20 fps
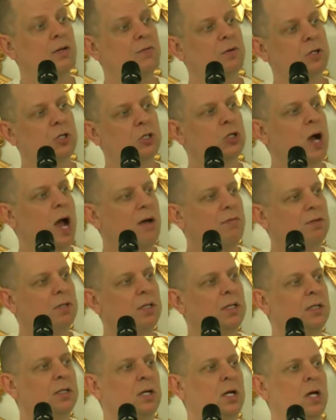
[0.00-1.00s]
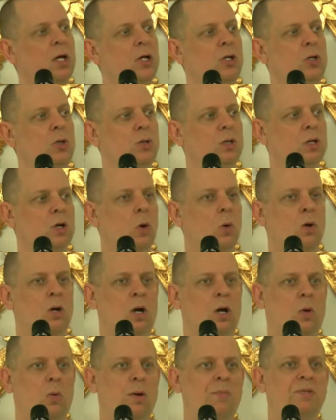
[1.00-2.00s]
If you're traveling, you can go on
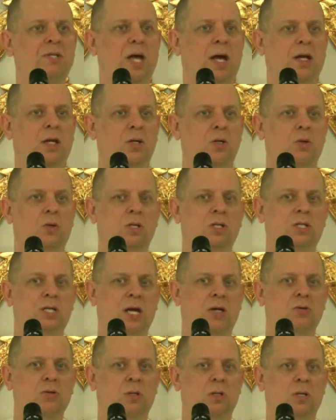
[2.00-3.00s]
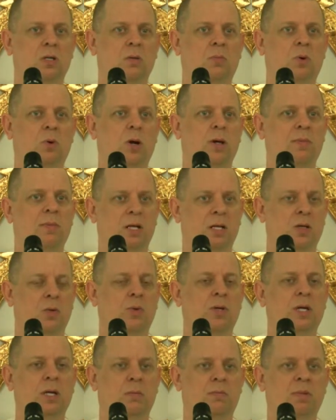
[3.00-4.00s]
our website and you can schedule an appointment and then
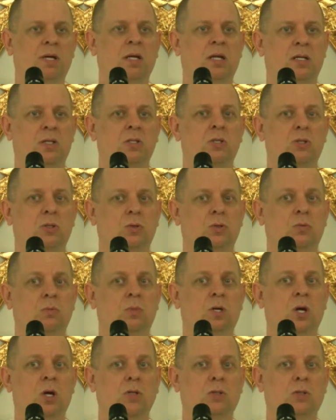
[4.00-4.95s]
we can meet in Zoom.